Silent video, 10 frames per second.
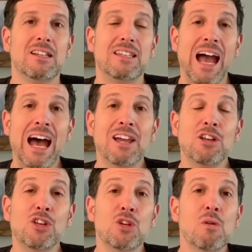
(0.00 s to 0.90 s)

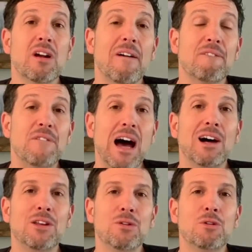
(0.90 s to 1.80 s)
Dad, you are a
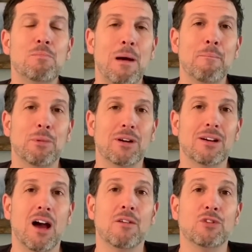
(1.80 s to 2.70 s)
valued
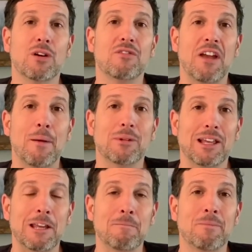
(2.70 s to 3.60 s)
member of your
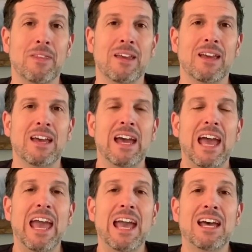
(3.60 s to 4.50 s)
family,
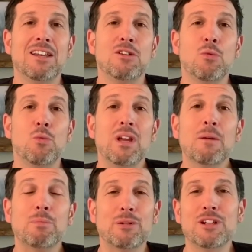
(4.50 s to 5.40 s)
and we
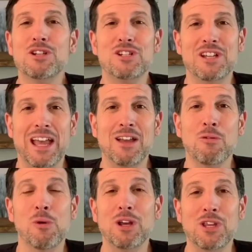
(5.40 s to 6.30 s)
appreciate
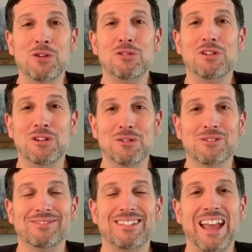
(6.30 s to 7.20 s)
what you
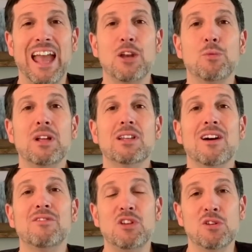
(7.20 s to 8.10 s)
do, and we
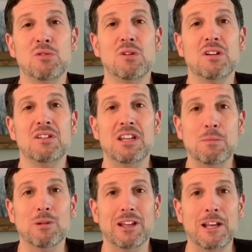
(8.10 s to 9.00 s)
love you
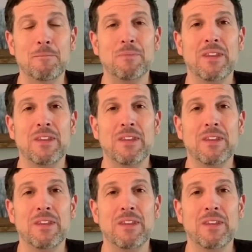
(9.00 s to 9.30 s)
deeply.